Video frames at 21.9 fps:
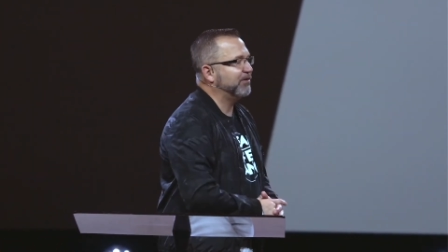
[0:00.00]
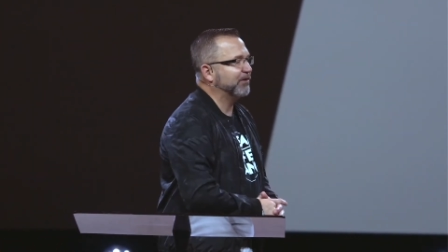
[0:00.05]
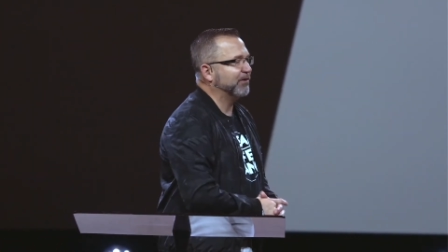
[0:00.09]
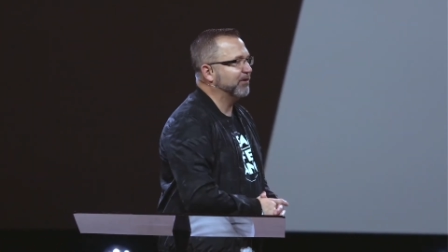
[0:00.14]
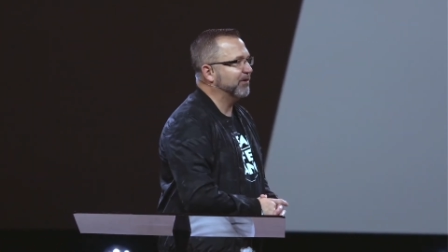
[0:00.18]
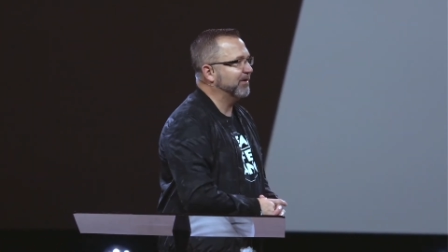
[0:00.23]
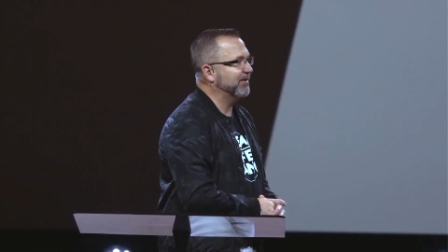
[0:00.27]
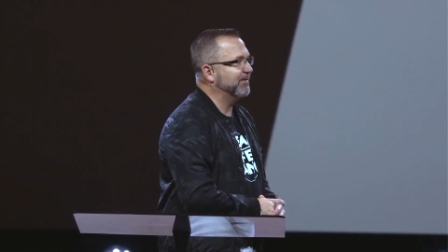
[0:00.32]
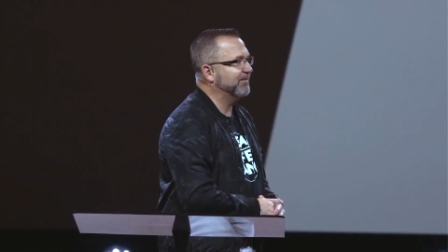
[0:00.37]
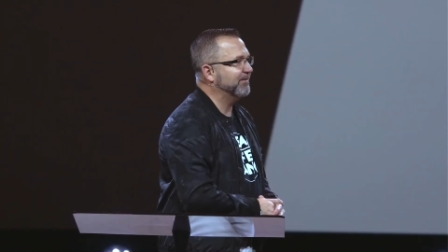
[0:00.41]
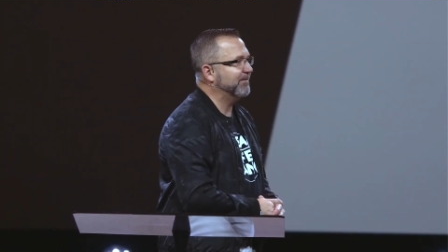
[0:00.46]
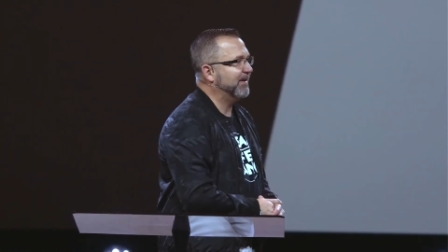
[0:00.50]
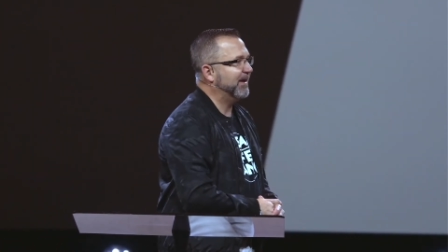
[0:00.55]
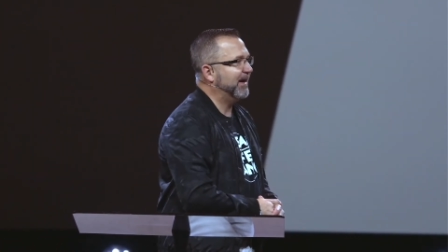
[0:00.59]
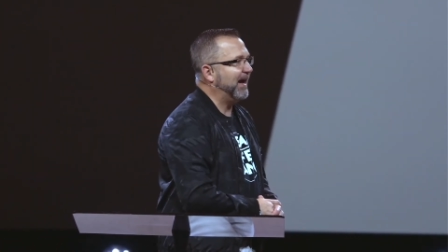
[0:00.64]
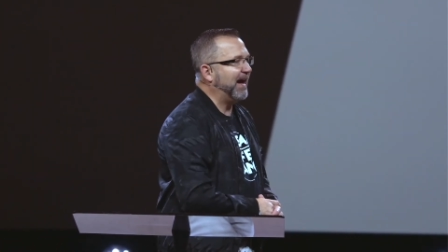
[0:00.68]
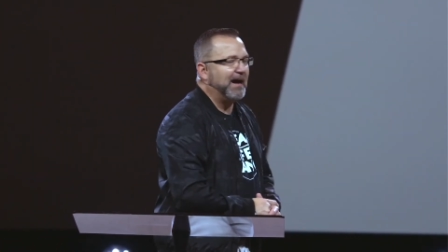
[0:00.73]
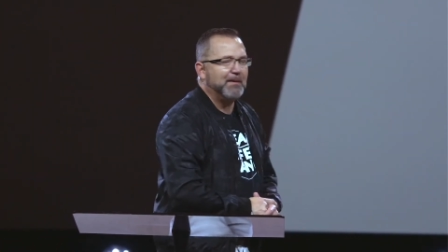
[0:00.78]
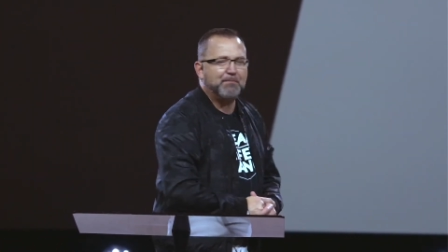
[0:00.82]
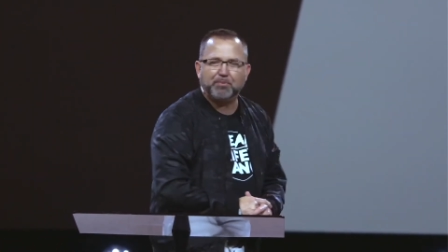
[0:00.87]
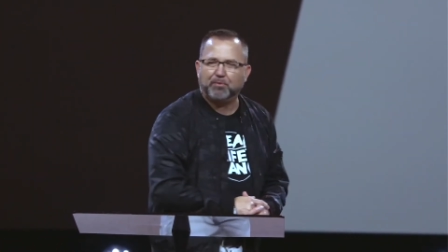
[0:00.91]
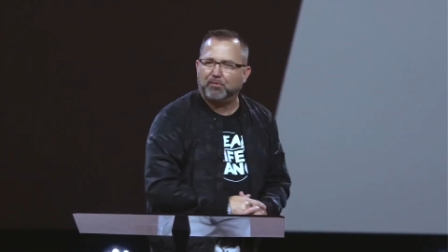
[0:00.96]
learn.
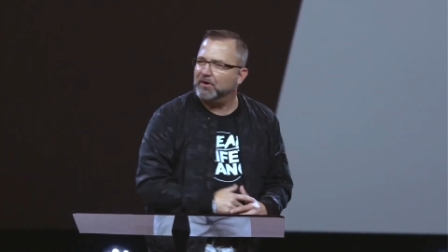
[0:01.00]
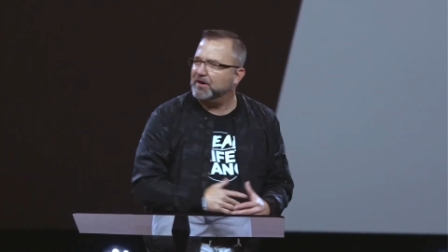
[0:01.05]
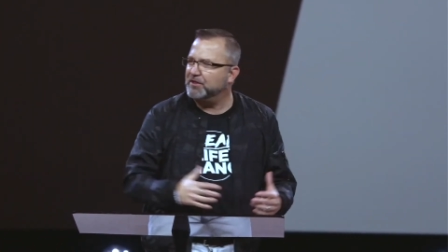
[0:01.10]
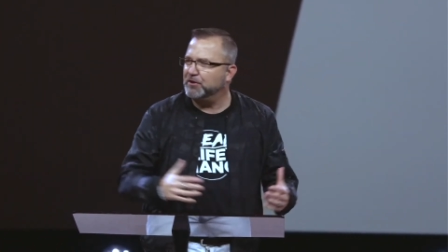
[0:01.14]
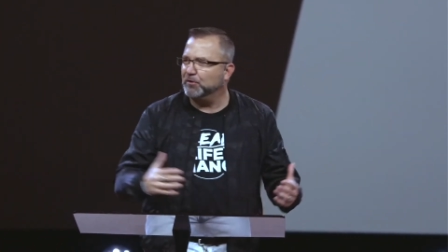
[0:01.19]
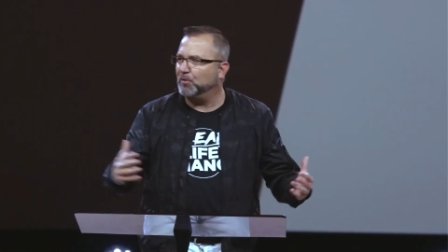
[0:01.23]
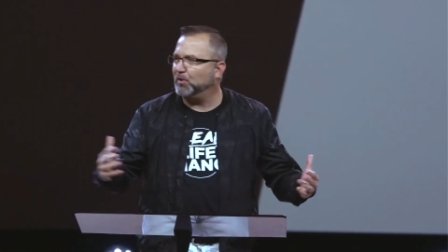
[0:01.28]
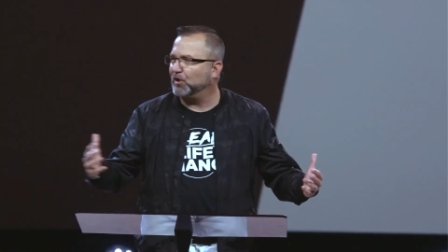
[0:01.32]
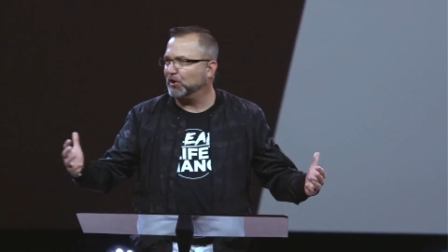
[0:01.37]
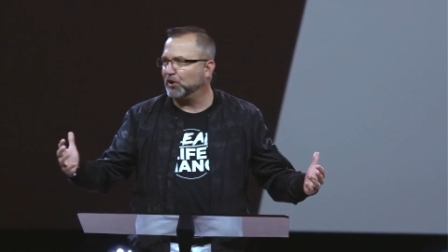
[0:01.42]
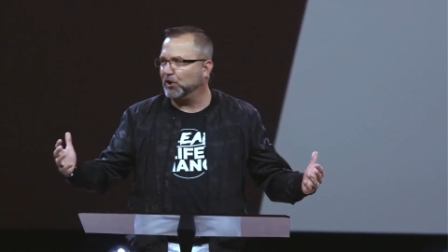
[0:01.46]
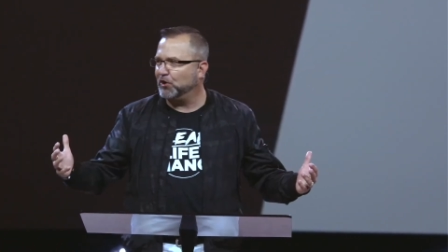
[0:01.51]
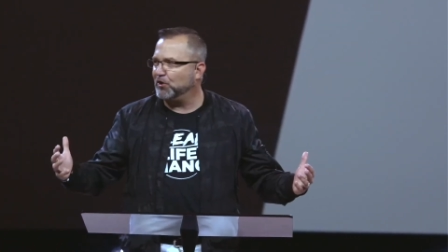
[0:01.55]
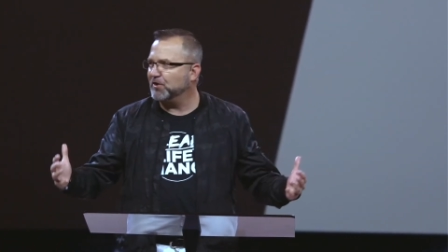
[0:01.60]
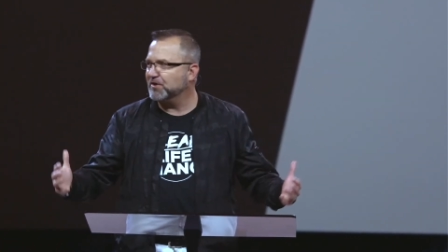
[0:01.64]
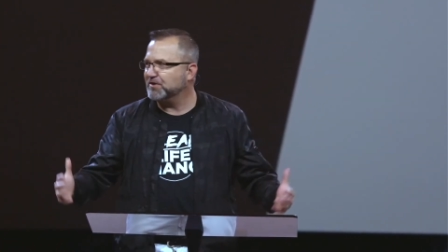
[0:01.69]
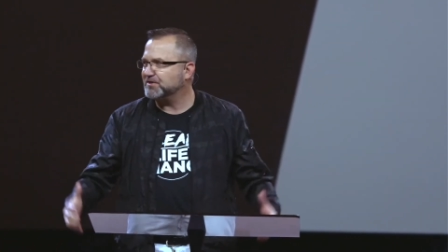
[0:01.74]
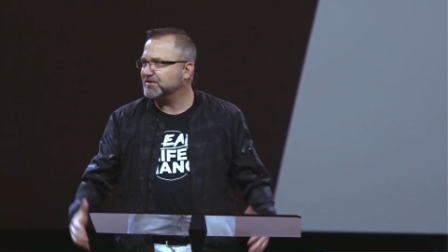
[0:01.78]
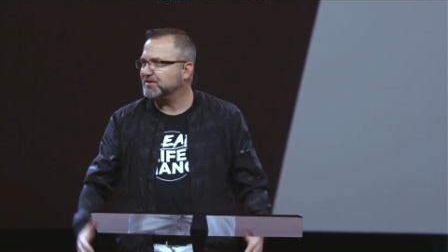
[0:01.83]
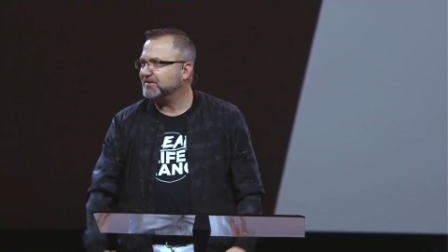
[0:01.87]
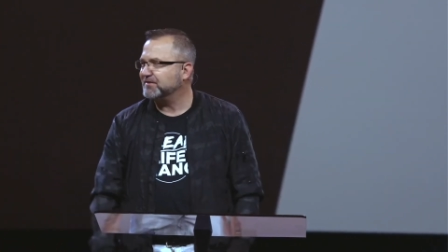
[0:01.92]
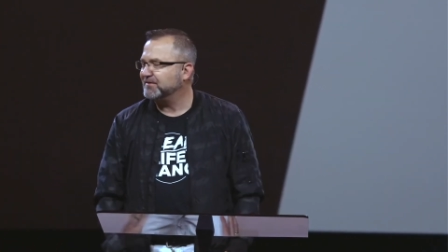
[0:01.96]
I pray that we're
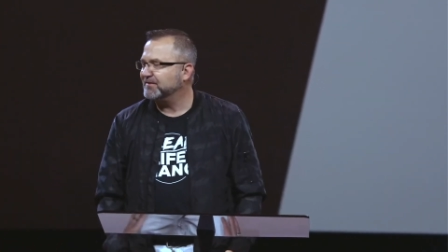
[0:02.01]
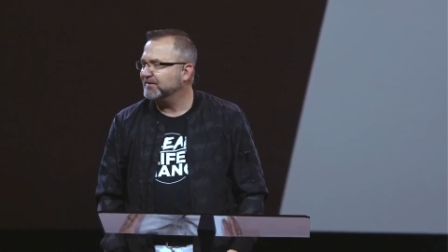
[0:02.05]
learners.